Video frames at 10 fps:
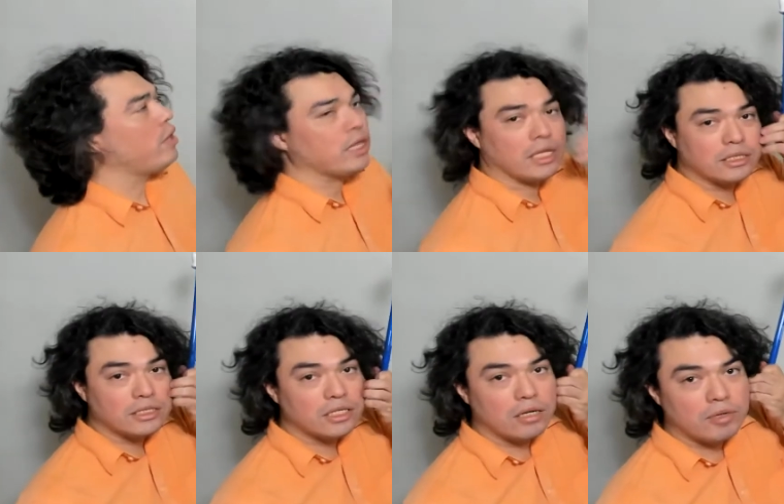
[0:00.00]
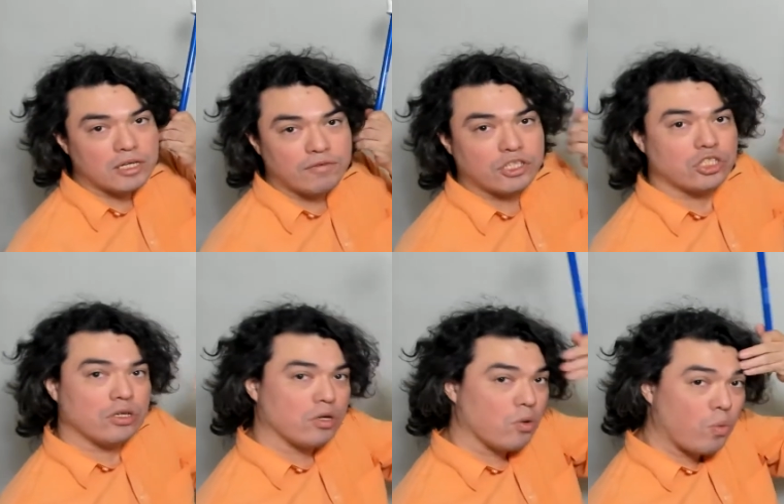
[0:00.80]
that this is going to be a
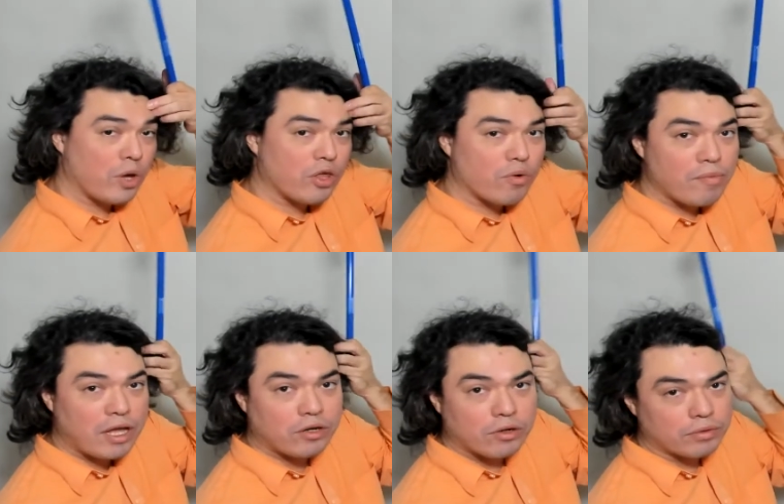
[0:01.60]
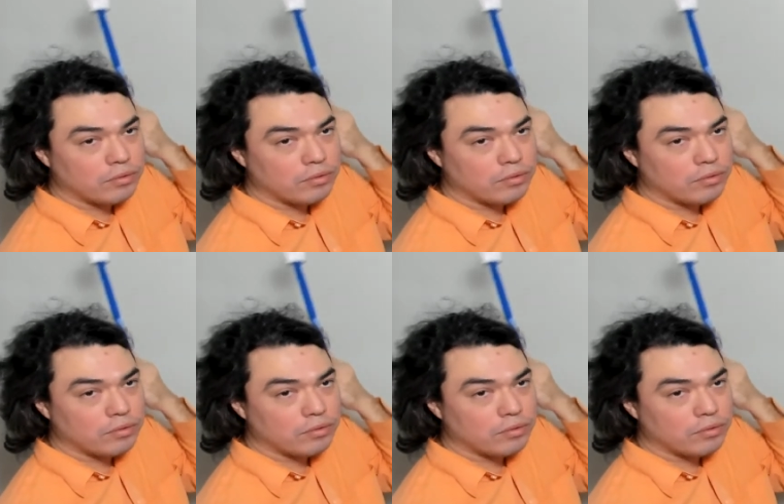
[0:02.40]
division with a remainder.